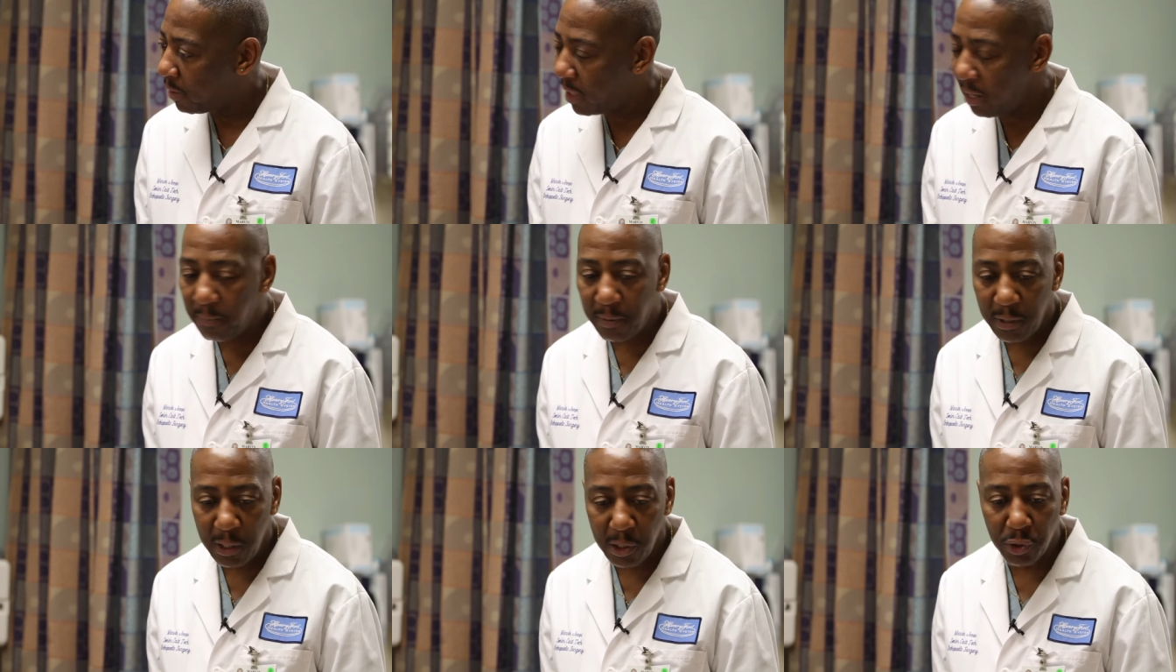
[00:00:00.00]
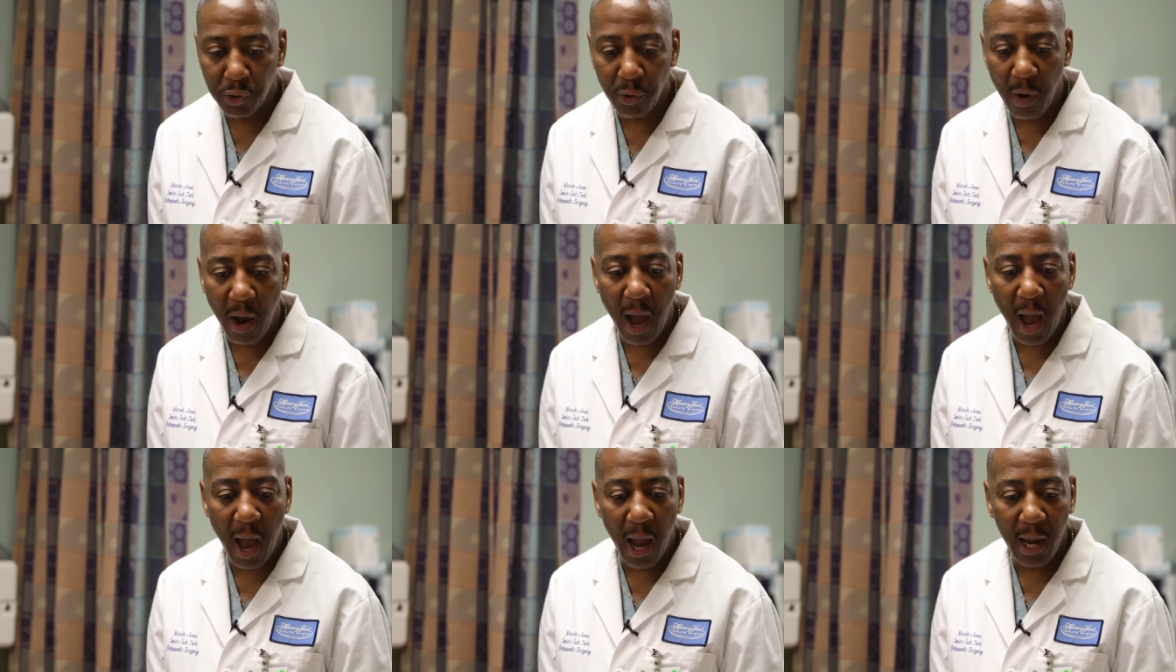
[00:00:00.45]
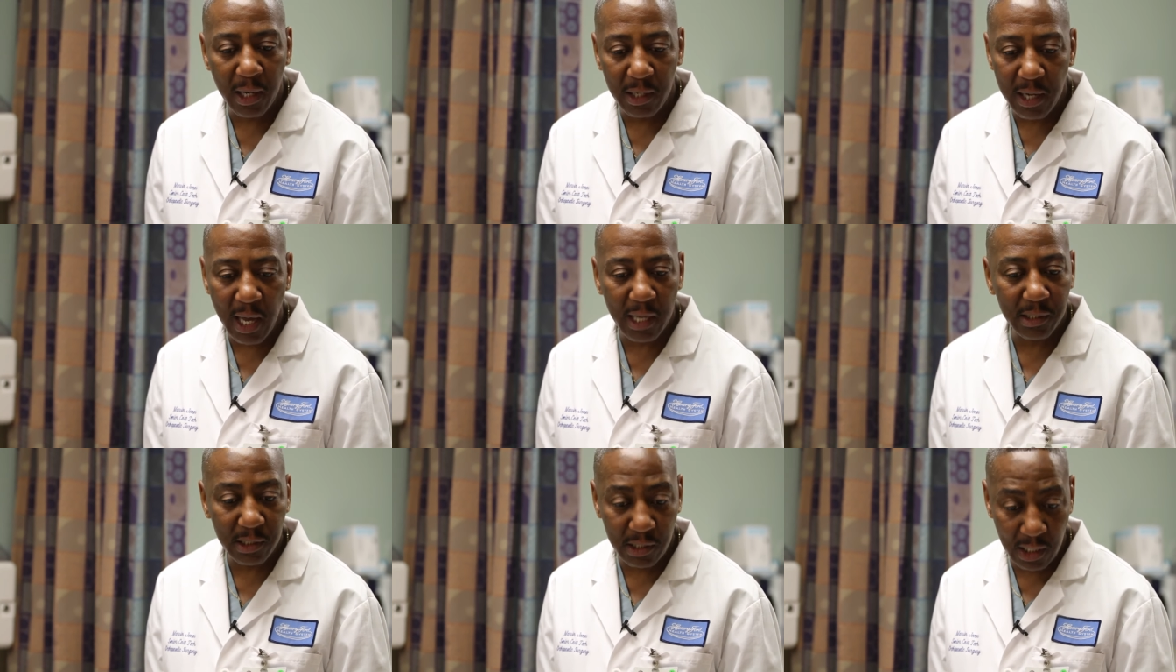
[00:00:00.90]
keeping it dry
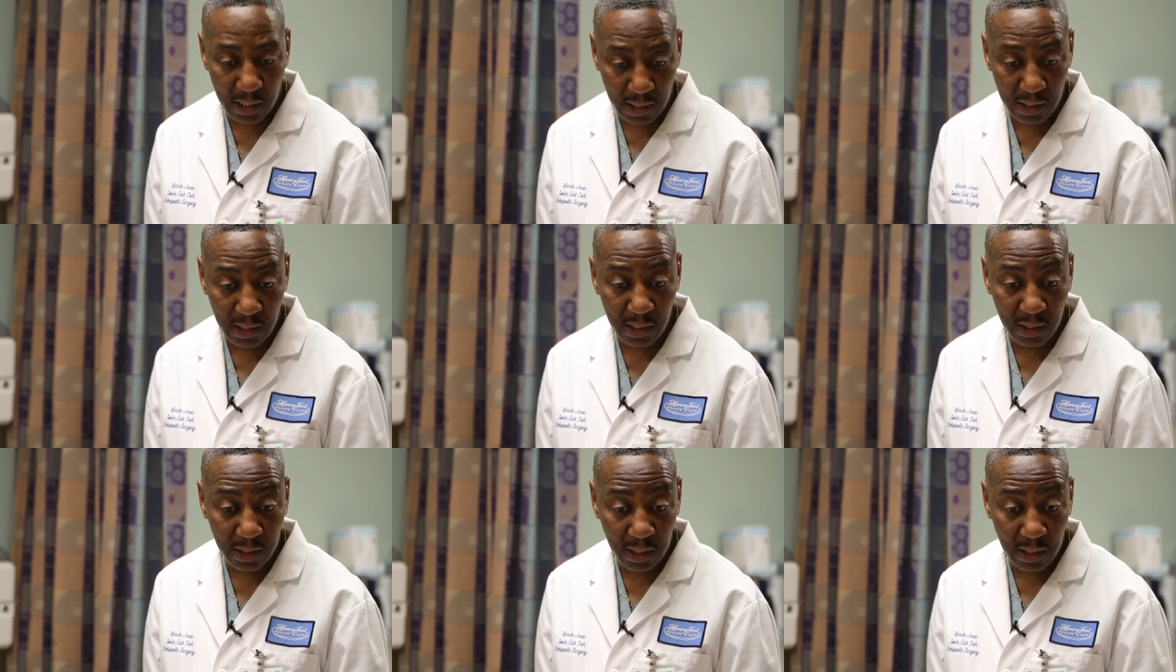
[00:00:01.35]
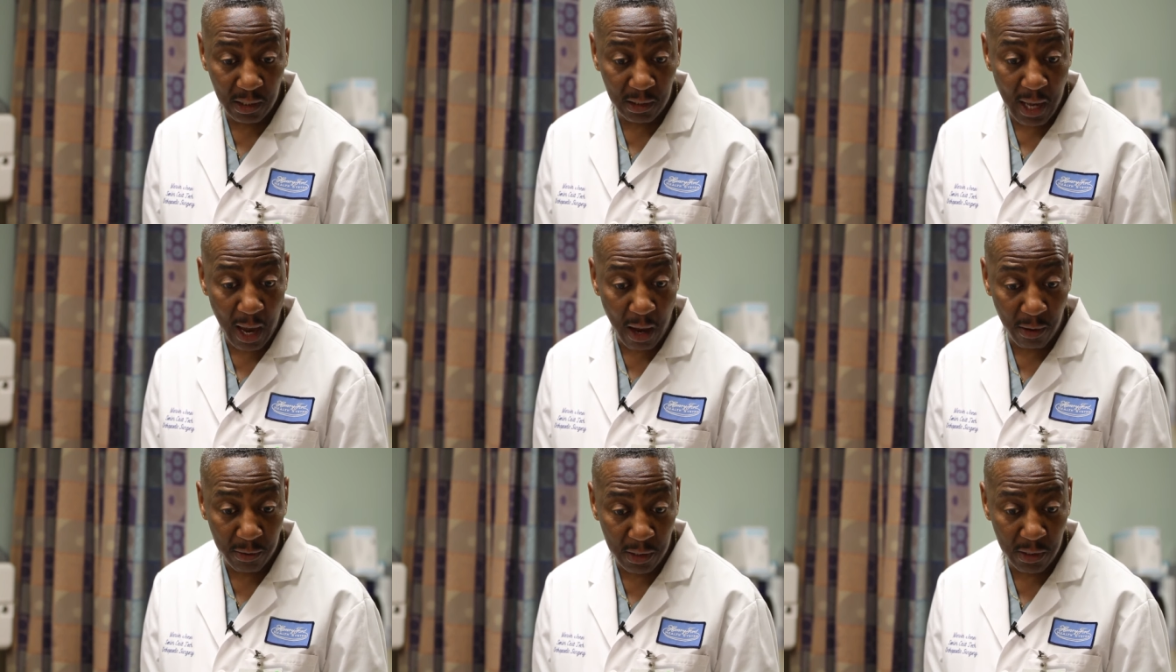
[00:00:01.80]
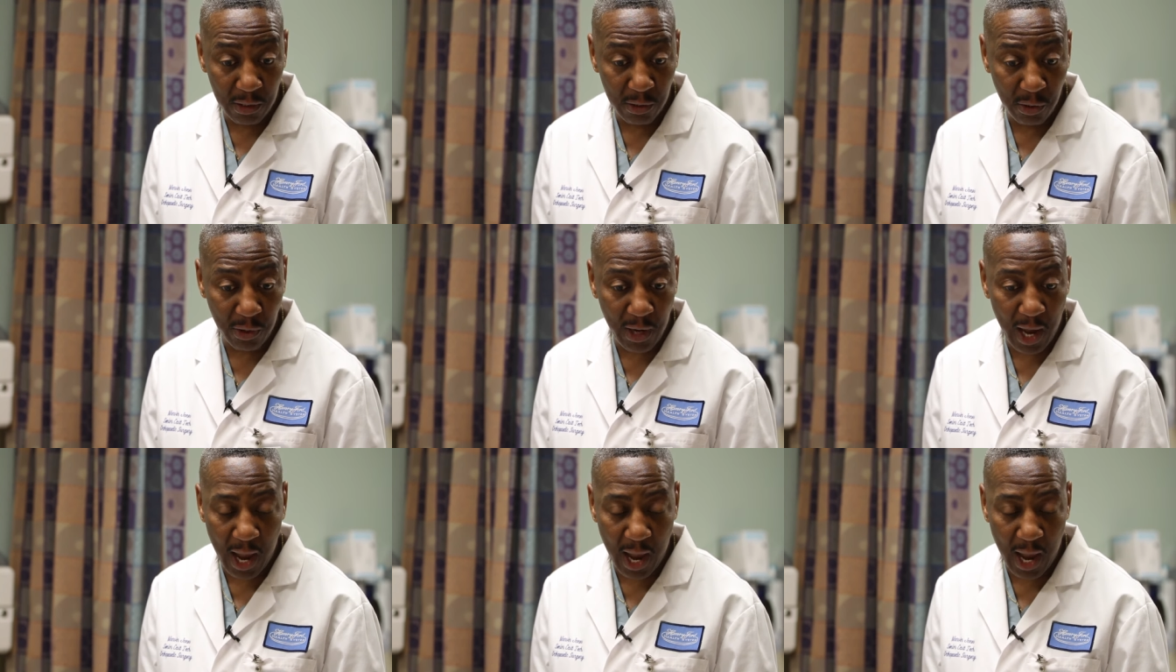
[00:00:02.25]
and not sticking anything down in your